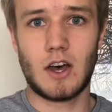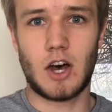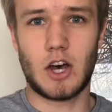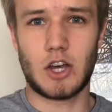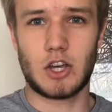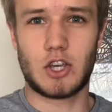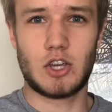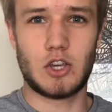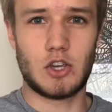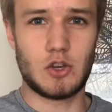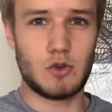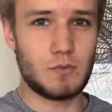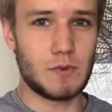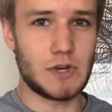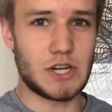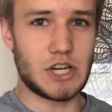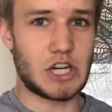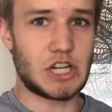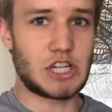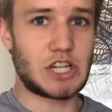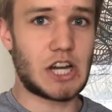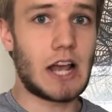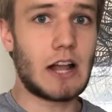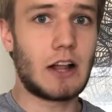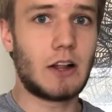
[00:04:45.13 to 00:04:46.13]
a human
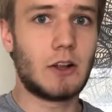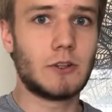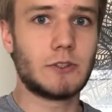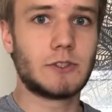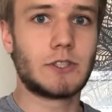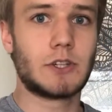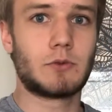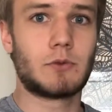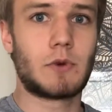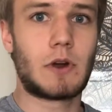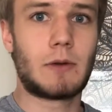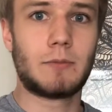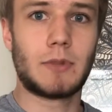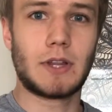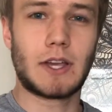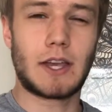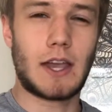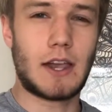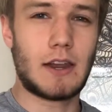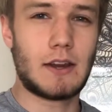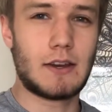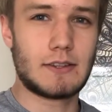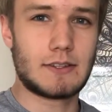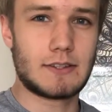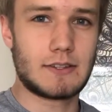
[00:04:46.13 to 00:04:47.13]
shell to
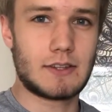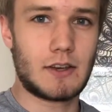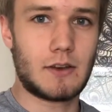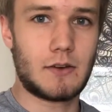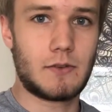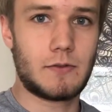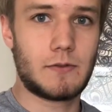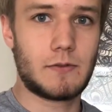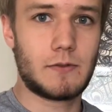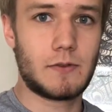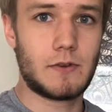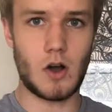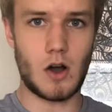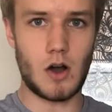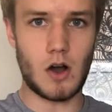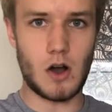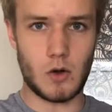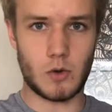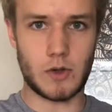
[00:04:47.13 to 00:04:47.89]
replicate itself.